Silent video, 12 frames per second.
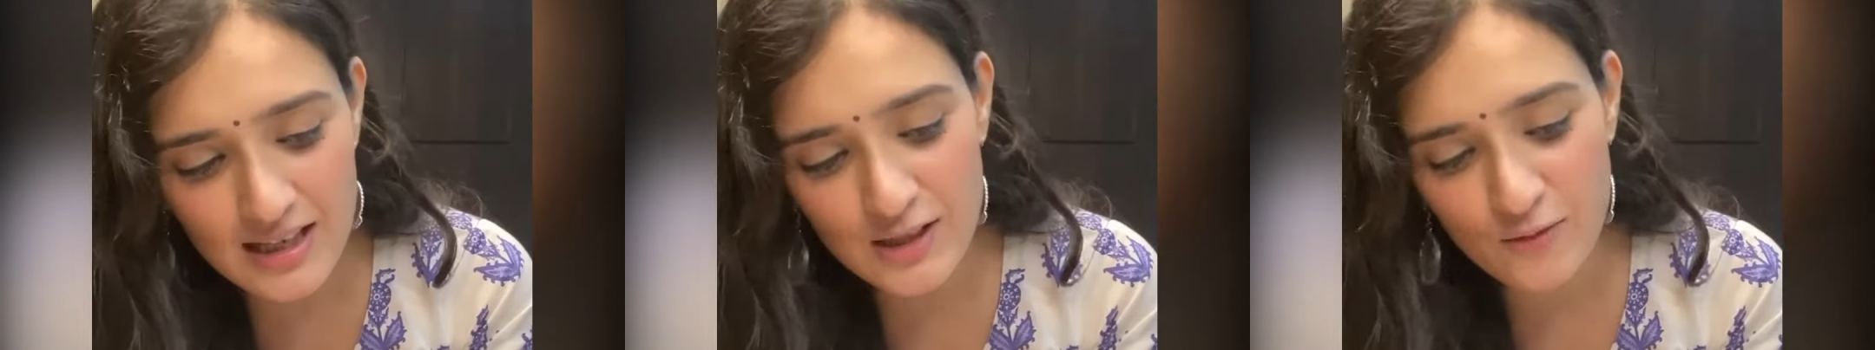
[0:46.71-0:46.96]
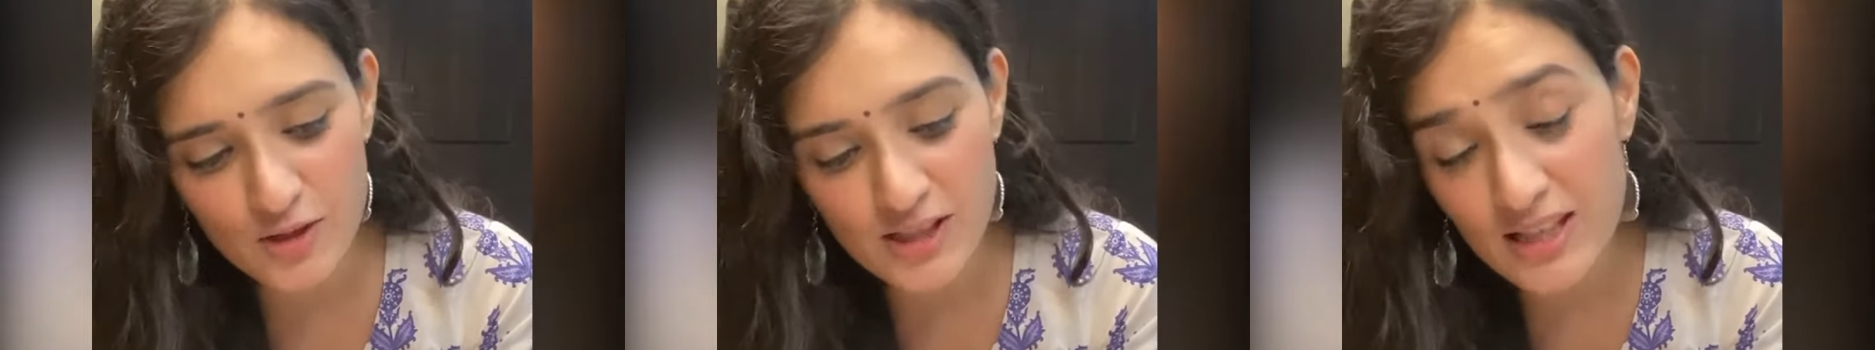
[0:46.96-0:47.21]
It's
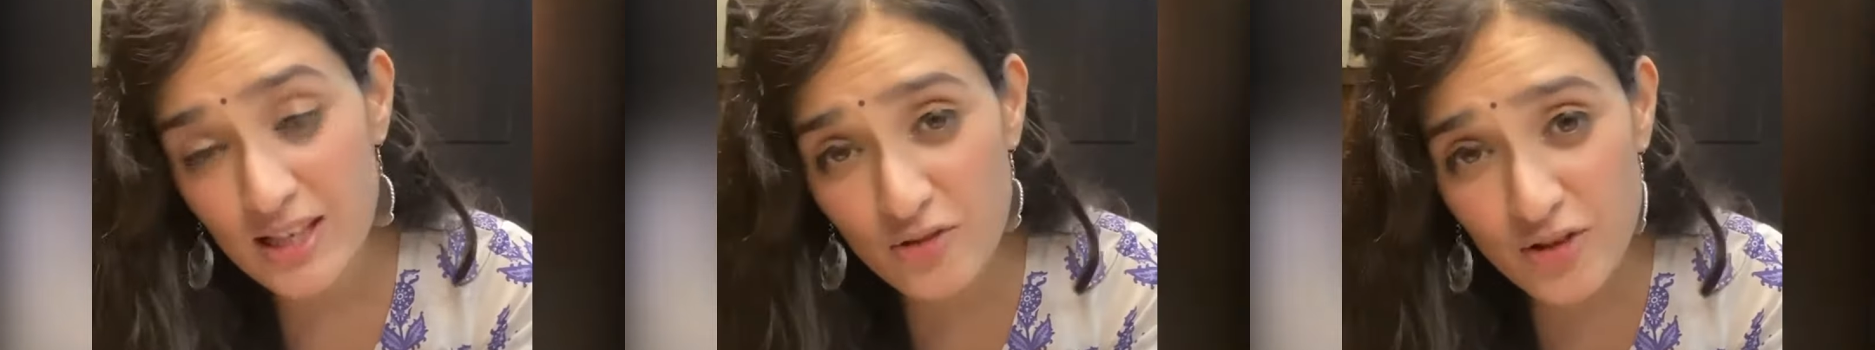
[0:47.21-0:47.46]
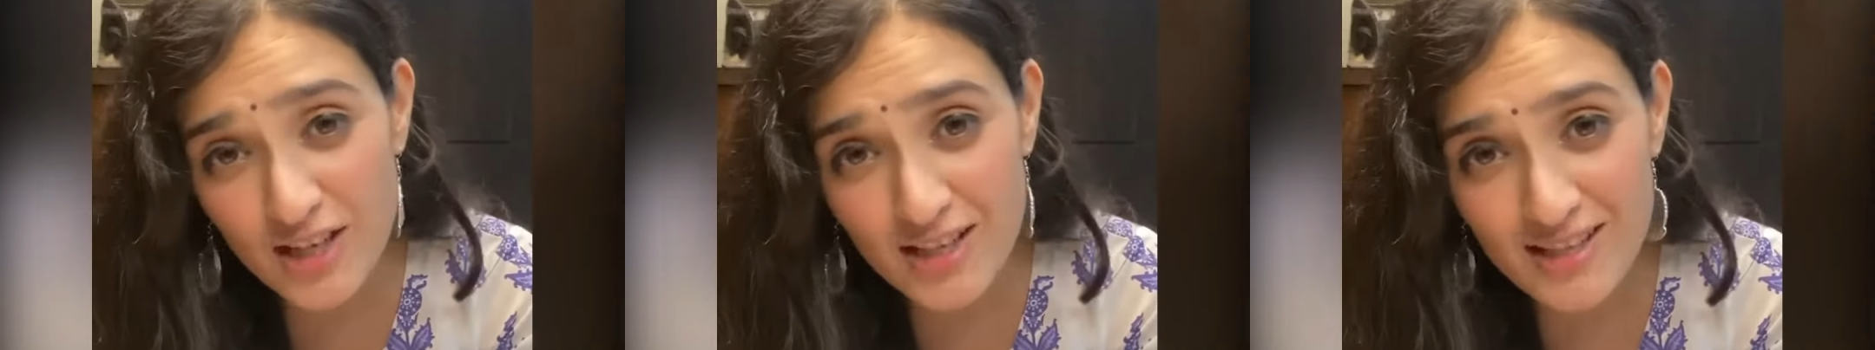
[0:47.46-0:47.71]
for skin
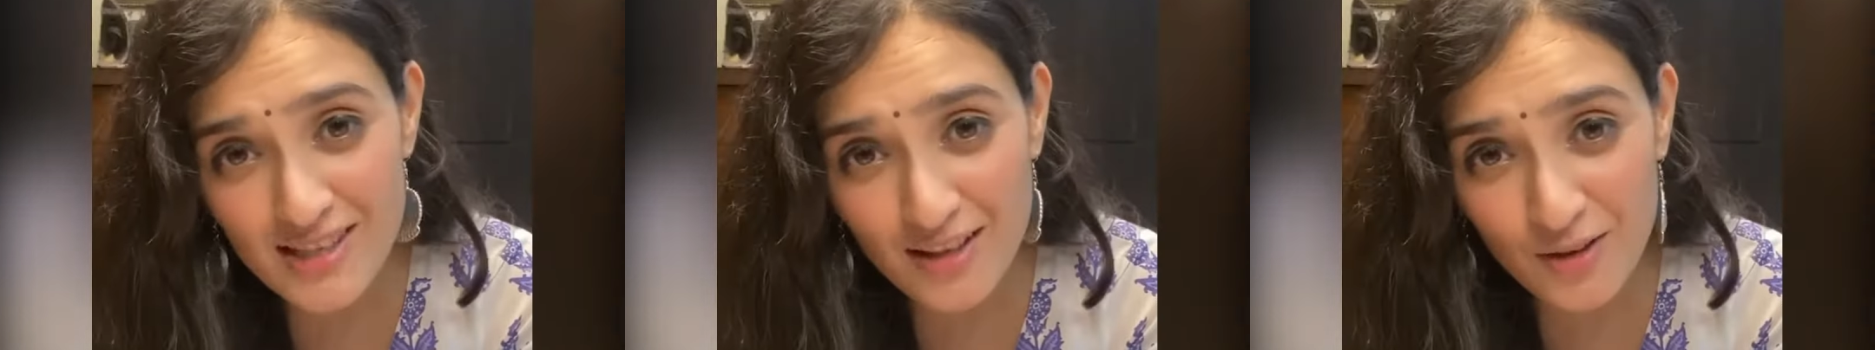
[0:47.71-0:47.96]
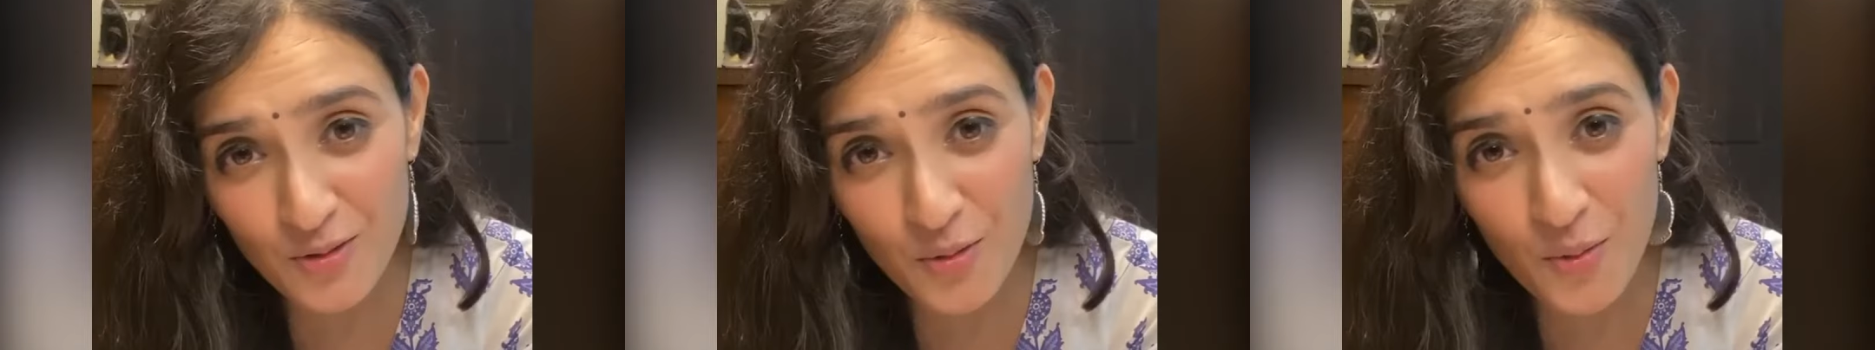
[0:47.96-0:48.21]
radiance
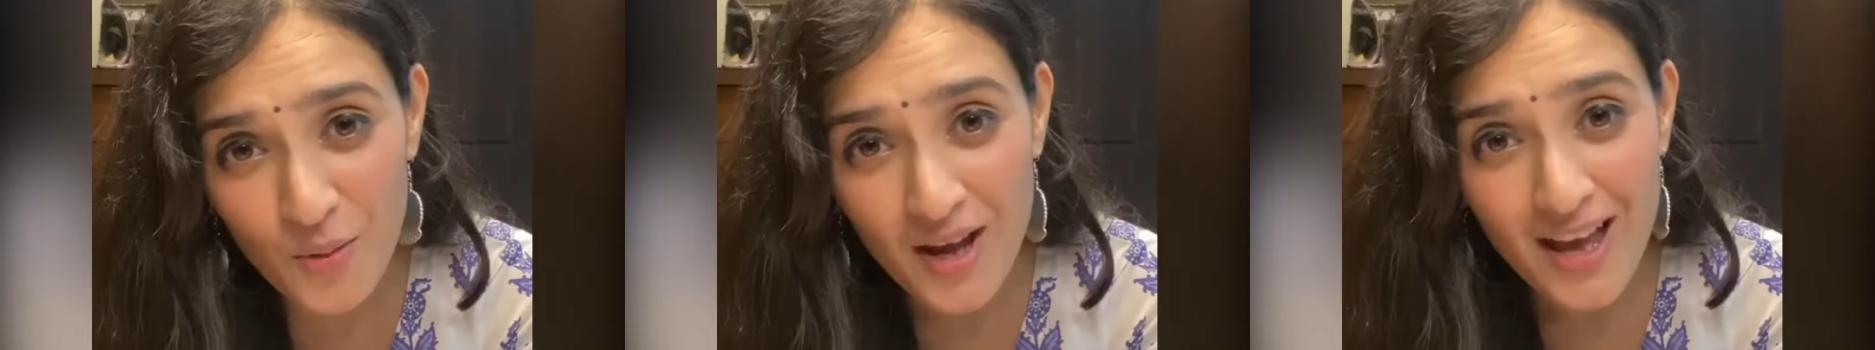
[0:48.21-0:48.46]
and glow.